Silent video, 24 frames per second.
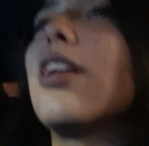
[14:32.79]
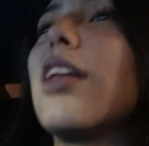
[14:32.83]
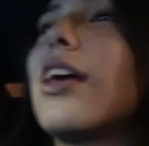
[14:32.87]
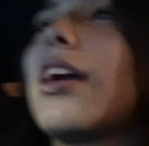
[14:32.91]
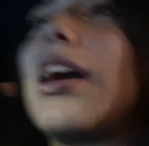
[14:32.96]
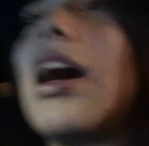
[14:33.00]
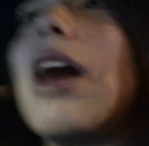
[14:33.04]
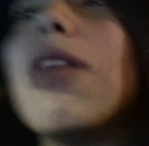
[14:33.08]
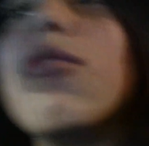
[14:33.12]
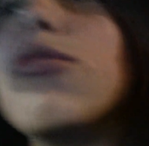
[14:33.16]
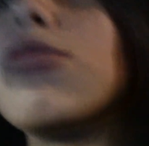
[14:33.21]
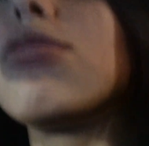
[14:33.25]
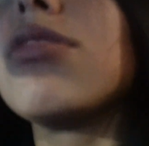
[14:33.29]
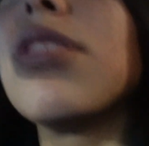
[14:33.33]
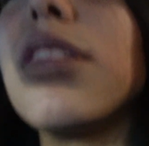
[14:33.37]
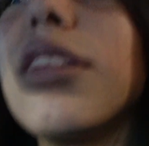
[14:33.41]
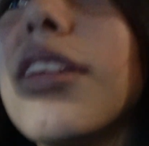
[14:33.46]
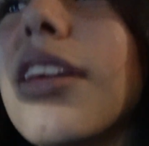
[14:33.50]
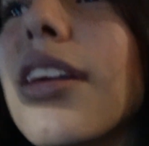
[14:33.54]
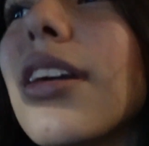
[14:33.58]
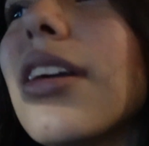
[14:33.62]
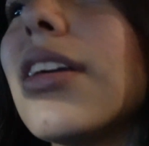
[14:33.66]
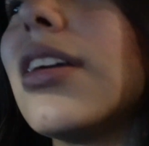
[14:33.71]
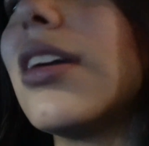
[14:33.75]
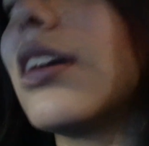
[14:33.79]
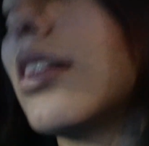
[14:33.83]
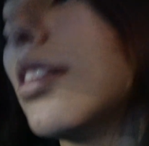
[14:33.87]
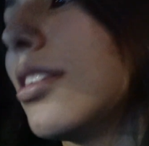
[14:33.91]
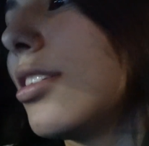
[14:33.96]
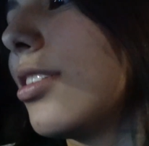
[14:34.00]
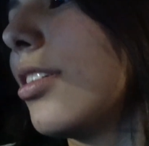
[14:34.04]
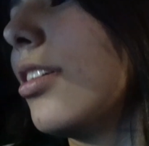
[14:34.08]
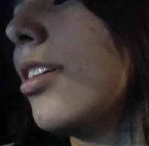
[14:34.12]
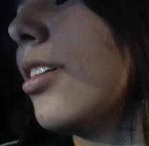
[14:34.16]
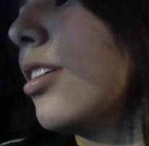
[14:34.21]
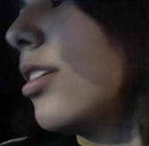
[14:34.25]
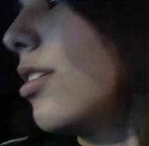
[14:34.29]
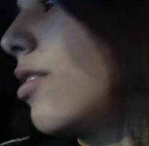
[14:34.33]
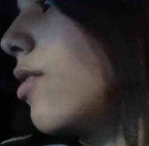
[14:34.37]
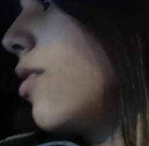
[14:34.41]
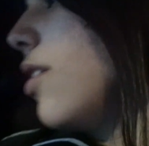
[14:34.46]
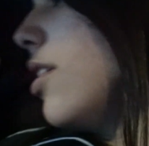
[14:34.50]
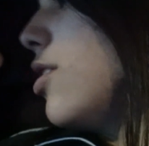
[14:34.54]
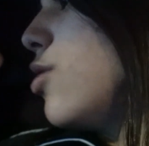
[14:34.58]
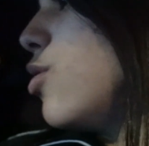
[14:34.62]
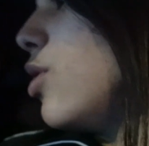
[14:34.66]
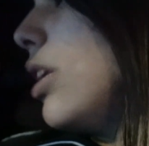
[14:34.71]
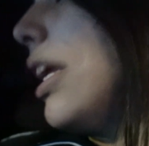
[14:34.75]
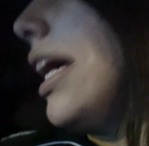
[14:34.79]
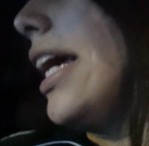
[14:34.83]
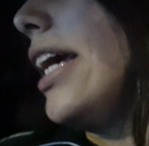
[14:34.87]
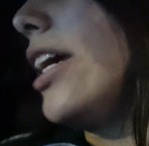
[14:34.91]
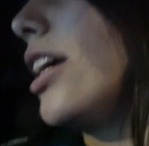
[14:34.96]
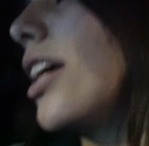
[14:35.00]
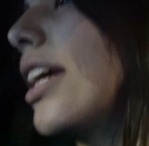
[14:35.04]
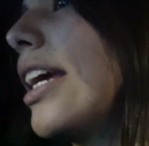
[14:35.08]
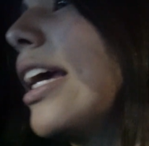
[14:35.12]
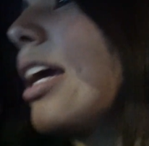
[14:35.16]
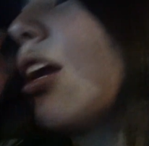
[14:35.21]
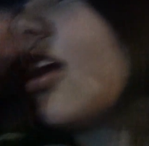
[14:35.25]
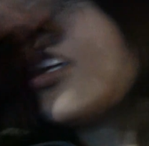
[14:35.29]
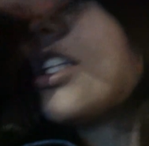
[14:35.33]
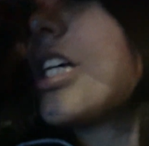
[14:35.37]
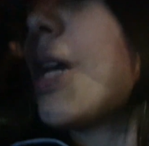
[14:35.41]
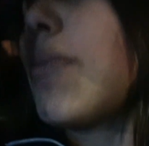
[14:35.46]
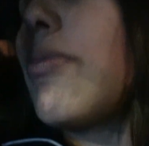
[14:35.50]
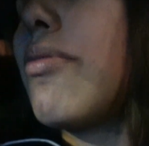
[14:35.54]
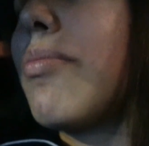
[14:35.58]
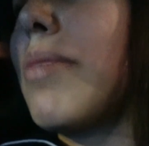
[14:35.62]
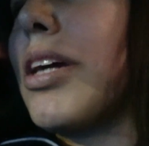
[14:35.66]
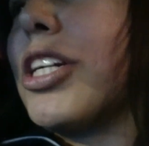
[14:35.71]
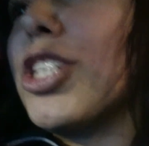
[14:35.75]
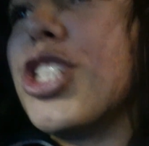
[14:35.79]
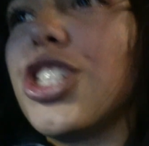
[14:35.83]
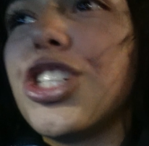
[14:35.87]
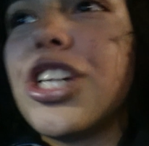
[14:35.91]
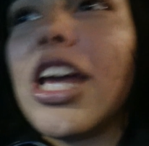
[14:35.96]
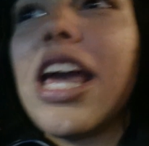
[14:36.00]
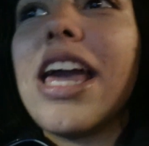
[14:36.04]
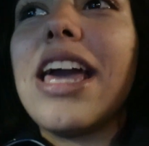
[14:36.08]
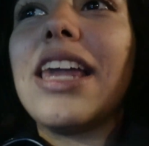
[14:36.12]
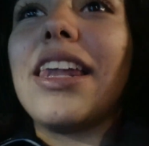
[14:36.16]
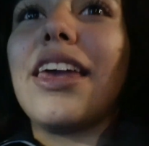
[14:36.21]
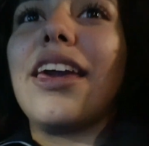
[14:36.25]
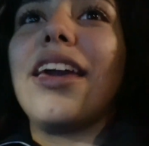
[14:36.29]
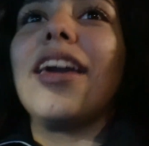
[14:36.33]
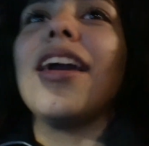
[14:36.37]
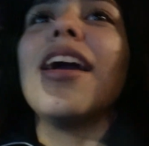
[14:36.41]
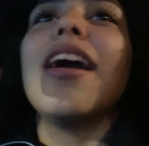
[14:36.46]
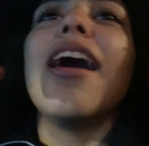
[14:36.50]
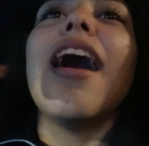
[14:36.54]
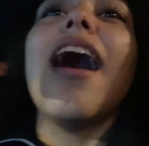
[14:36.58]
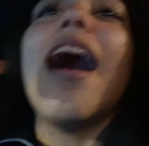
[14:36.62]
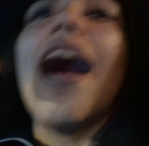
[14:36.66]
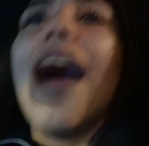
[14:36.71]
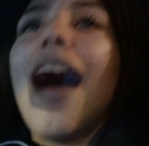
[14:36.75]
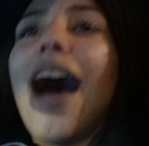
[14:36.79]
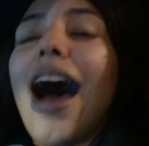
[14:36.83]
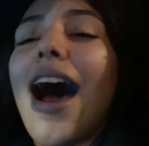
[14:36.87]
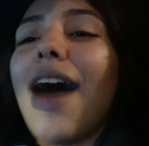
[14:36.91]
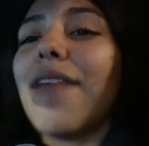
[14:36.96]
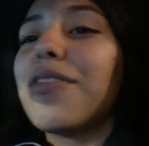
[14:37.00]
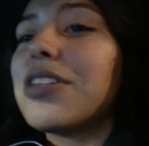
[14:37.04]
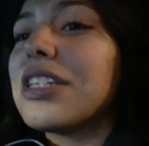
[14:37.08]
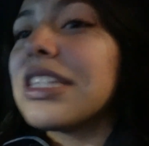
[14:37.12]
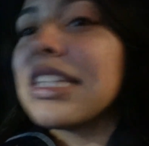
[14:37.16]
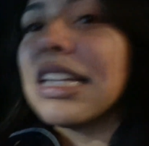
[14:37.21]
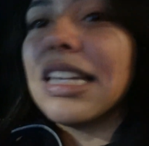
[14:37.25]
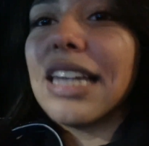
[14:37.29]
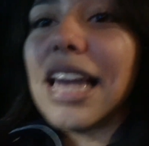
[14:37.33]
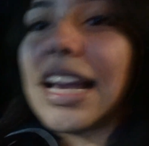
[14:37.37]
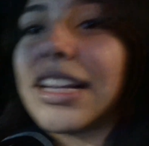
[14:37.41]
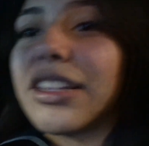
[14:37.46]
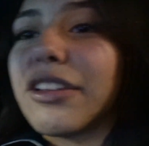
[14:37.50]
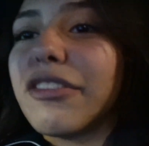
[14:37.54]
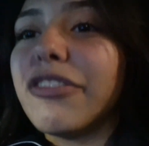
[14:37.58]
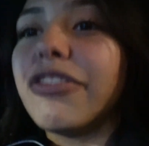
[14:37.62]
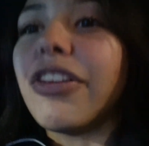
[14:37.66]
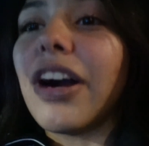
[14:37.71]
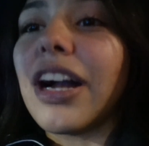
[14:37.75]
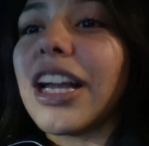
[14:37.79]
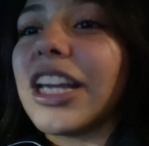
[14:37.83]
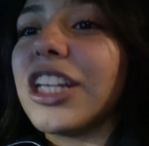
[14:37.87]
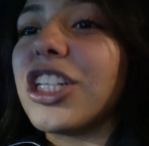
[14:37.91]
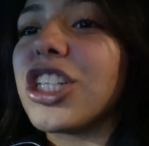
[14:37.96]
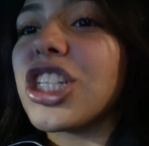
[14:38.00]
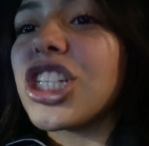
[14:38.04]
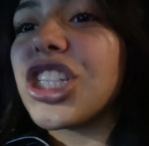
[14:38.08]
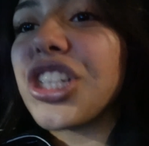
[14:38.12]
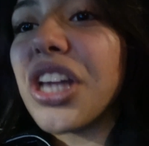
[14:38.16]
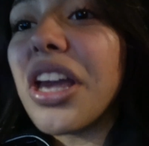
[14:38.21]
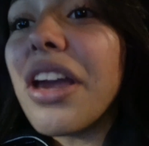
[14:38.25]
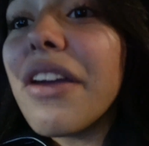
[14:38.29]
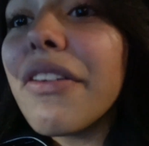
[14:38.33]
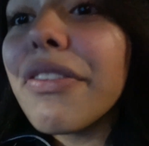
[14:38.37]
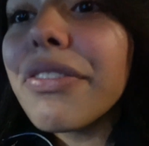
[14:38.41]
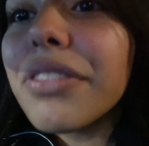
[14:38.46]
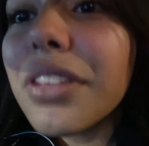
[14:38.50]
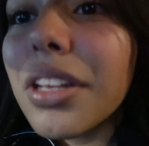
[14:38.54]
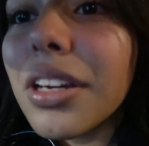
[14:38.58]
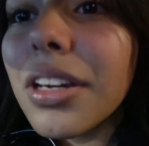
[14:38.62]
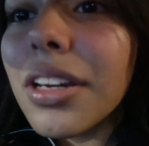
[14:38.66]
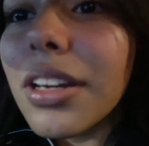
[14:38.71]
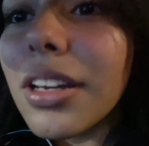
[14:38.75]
Like, I was like, yeah, that's good. No need to, like, get on top of my shit and, like, have to select the fucking shift.